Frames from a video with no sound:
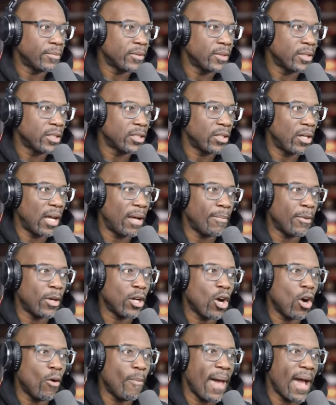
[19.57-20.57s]
So I'm going to
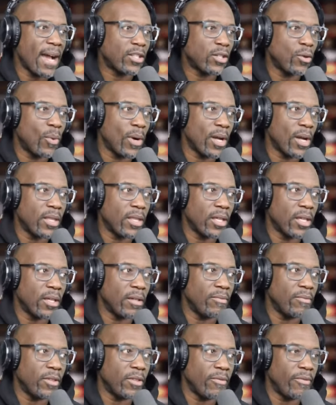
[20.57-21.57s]
go back to where the
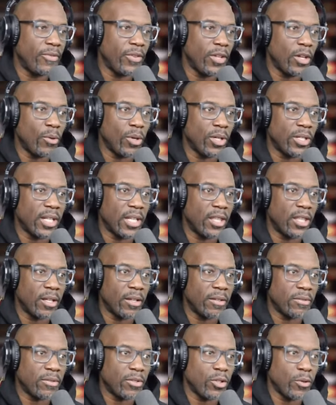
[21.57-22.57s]
viewer did
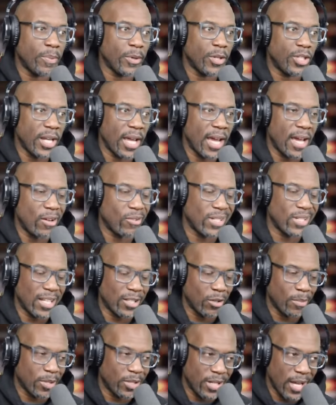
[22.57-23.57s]
the super chat, or not
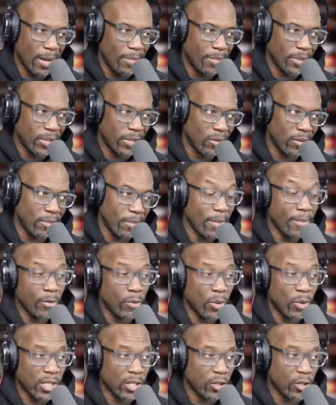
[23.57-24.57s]
super chat, but maybe it
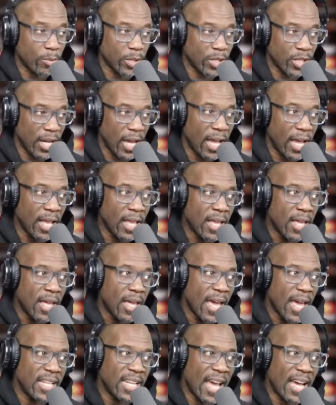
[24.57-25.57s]
was a super chat,
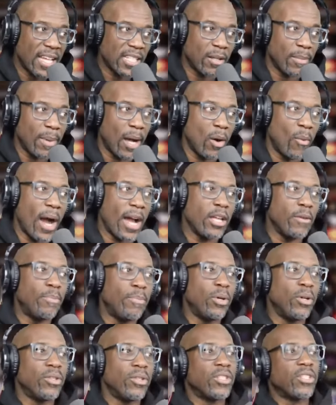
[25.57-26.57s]
and asked about why you
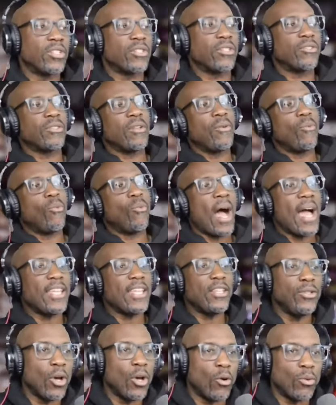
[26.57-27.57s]
pulled this, why
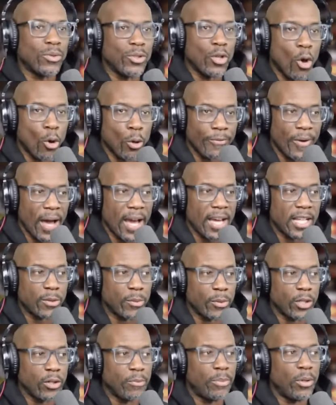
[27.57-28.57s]
you don't notify us
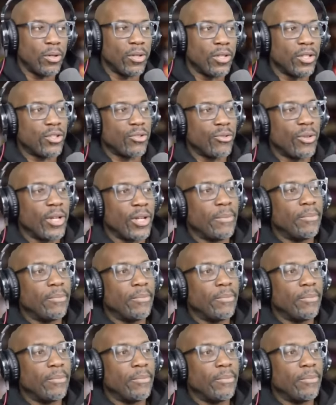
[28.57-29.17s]
when you pull the stream.